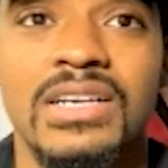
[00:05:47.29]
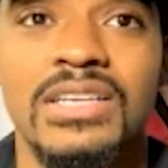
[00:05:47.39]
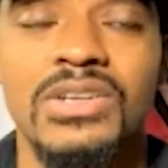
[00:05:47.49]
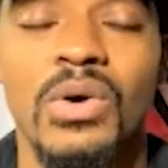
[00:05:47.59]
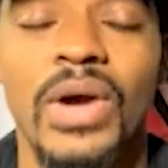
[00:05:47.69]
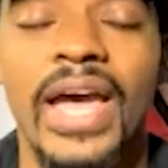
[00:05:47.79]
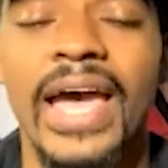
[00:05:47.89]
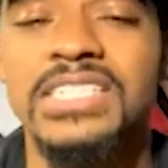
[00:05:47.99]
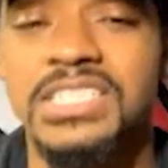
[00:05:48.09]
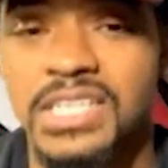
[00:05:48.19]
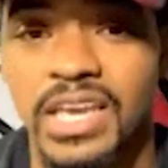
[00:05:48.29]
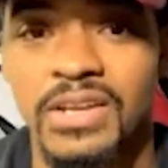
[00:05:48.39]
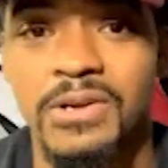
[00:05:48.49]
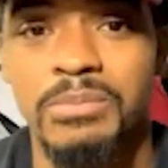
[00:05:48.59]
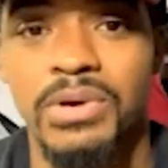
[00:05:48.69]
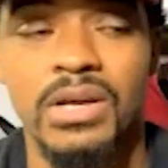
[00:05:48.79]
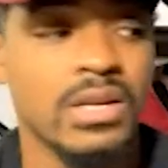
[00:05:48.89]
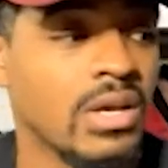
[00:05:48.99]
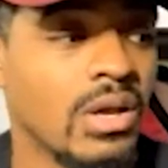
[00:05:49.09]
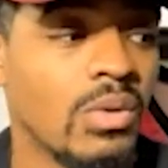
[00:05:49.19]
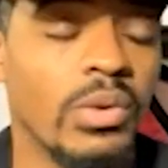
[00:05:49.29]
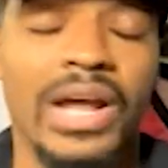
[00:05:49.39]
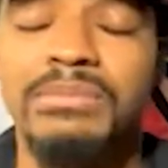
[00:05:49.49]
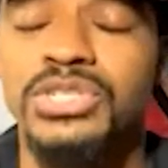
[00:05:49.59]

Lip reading: you know, educator, but what I'm